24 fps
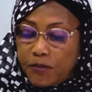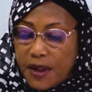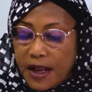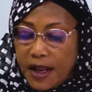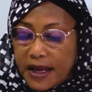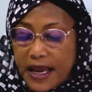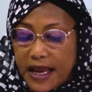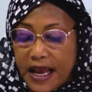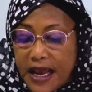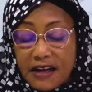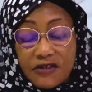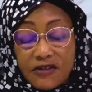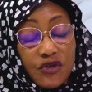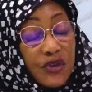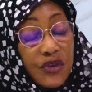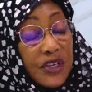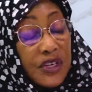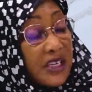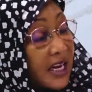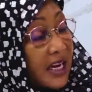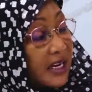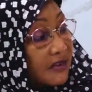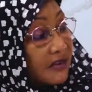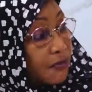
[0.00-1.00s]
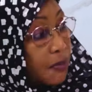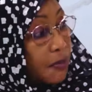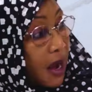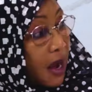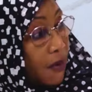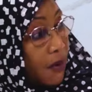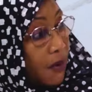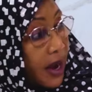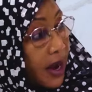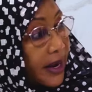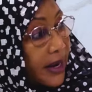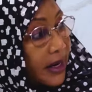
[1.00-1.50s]
He has retained
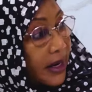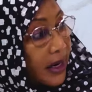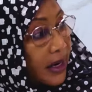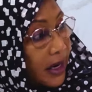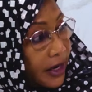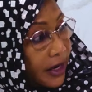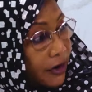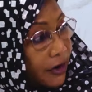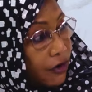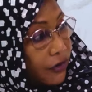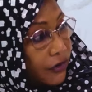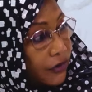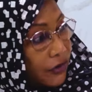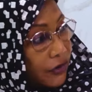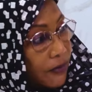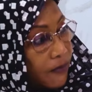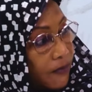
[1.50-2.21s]
power in Lagos